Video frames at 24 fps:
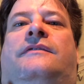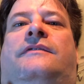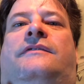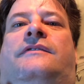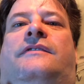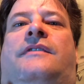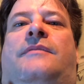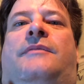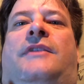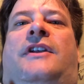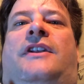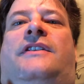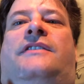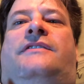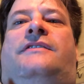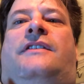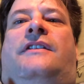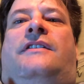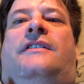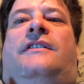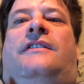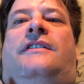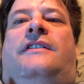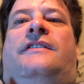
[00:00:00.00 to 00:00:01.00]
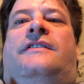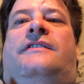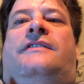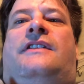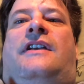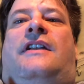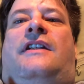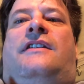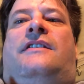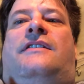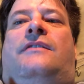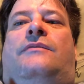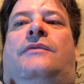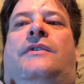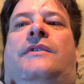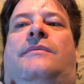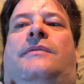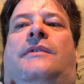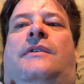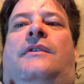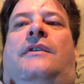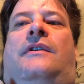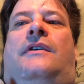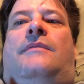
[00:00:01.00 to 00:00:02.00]
somebody suddenly decided to
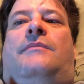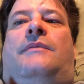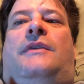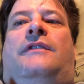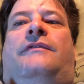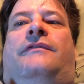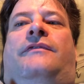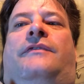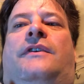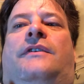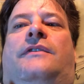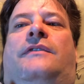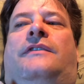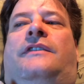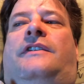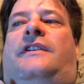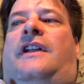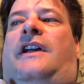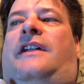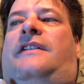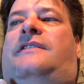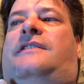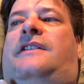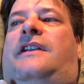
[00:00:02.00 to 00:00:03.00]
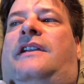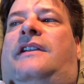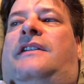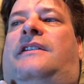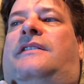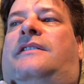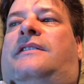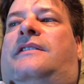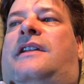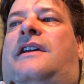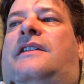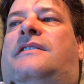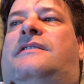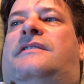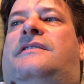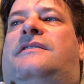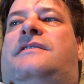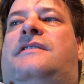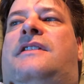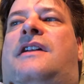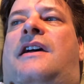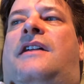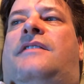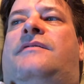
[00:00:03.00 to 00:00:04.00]
reprogram my phone to not take, not,
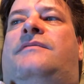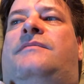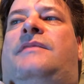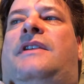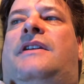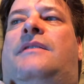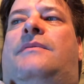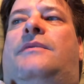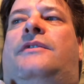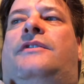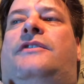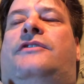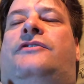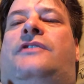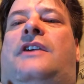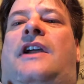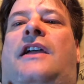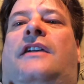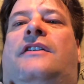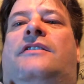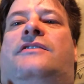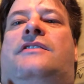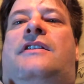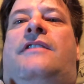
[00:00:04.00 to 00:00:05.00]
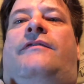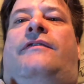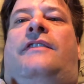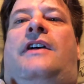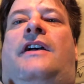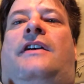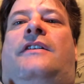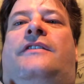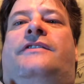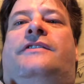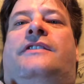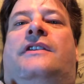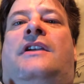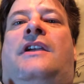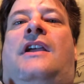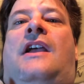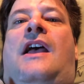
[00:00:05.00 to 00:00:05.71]
not be able to drag and drop files.